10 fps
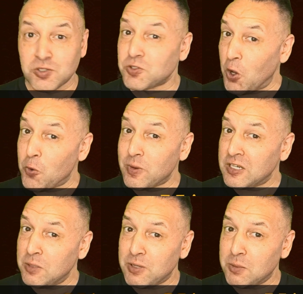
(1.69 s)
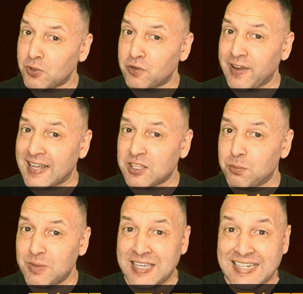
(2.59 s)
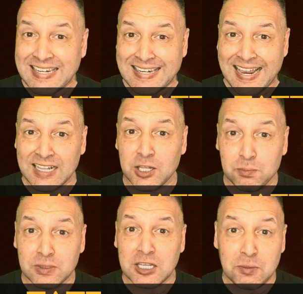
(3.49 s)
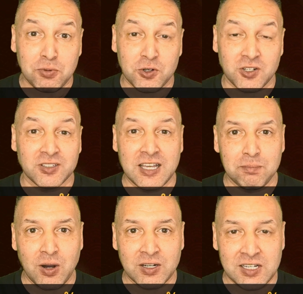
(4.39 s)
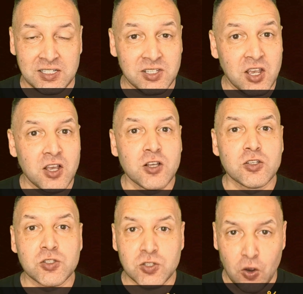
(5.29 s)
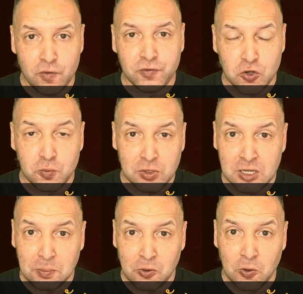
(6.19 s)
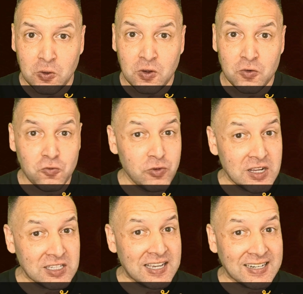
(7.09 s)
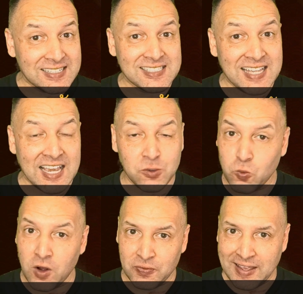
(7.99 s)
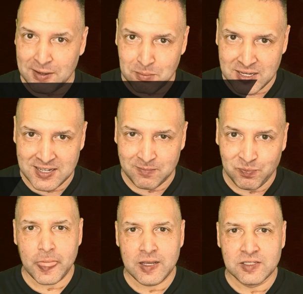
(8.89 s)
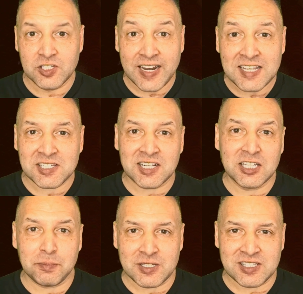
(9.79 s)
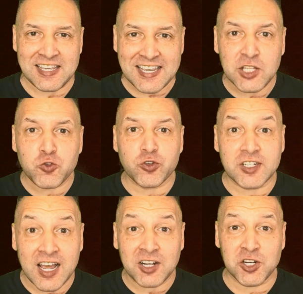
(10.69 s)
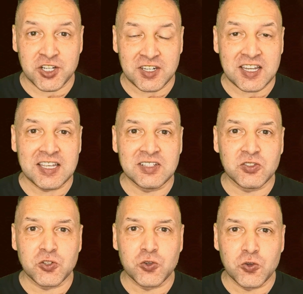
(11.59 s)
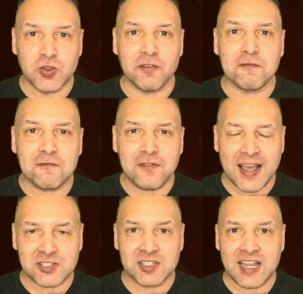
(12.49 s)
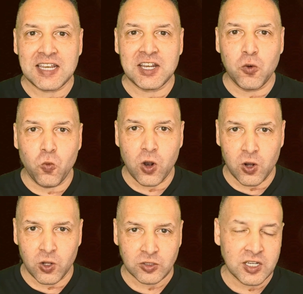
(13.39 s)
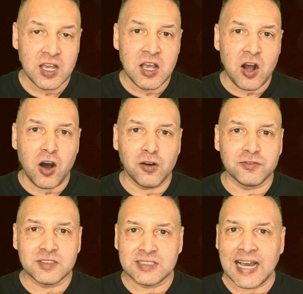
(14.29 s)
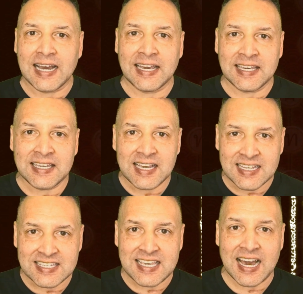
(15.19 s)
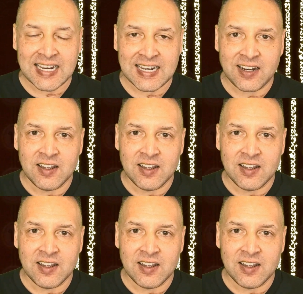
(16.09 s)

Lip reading: So many people have had them indelibly put on their bodies. So few people really understand what they mean. Today's clip is the introduction into the fascinating world of Thai Yan.